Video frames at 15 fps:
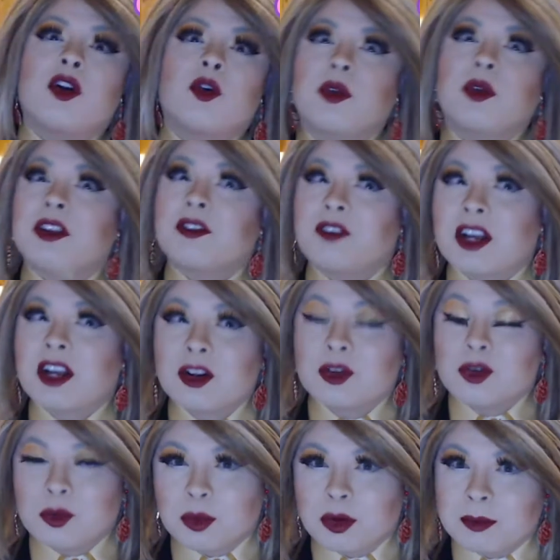really fucking
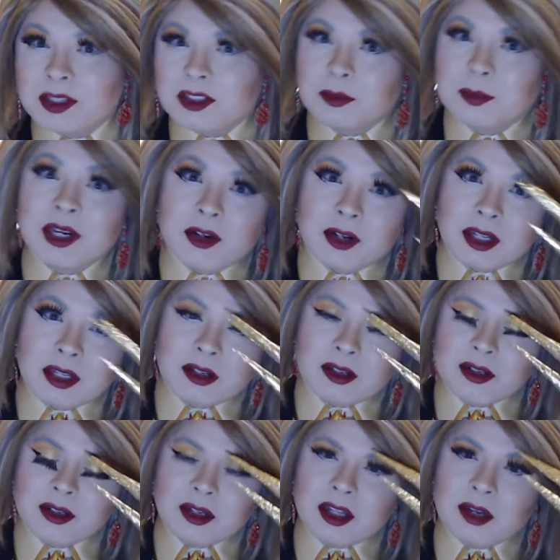cool premise, period.
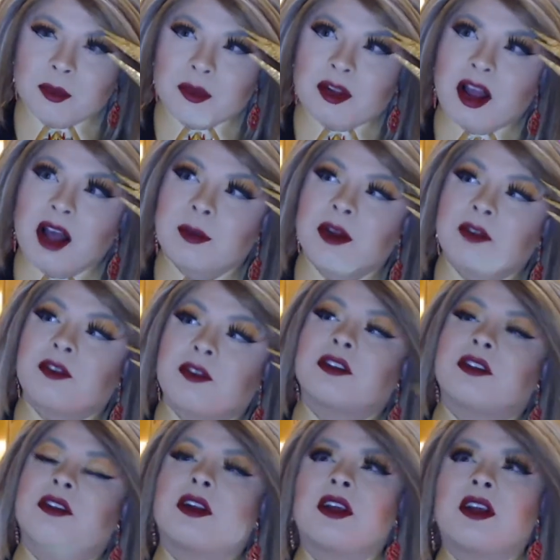And it was a comic
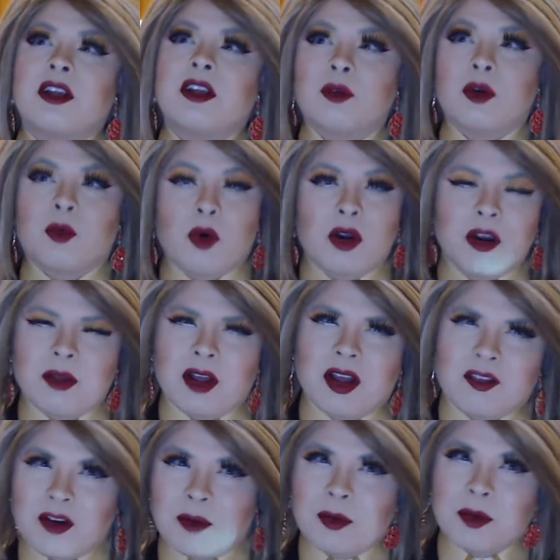first. But it wanted, to, if
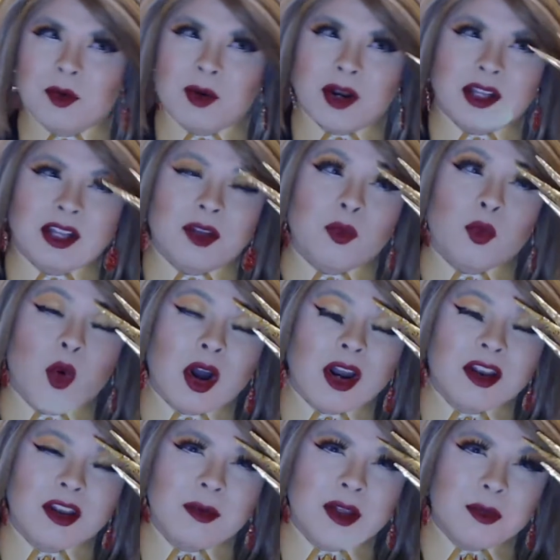I remember correctly, it wanted
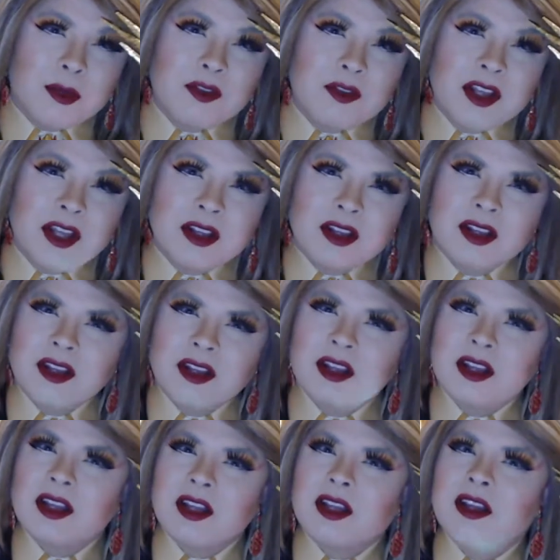to be a movie,
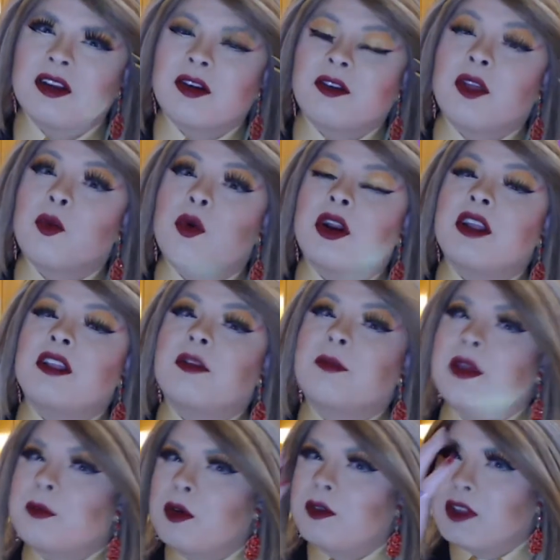or they wanted it to be a
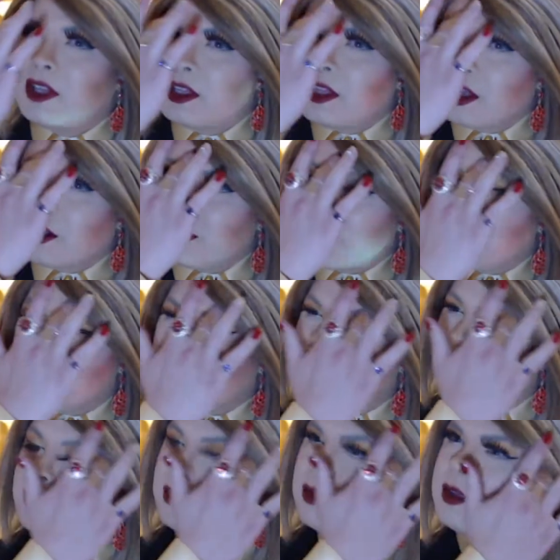movie. They couldn't sell
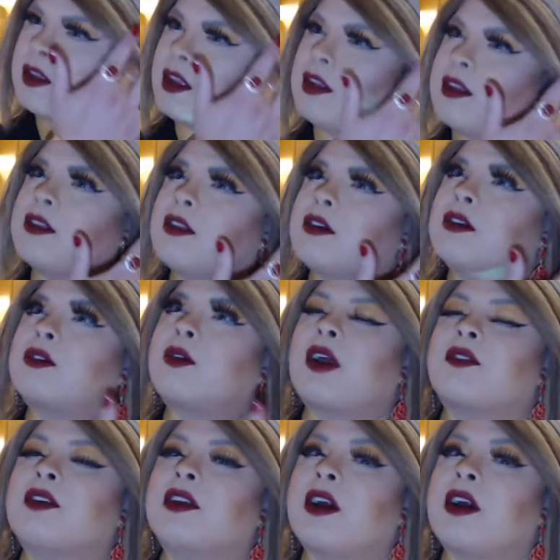it, so then they did the graphic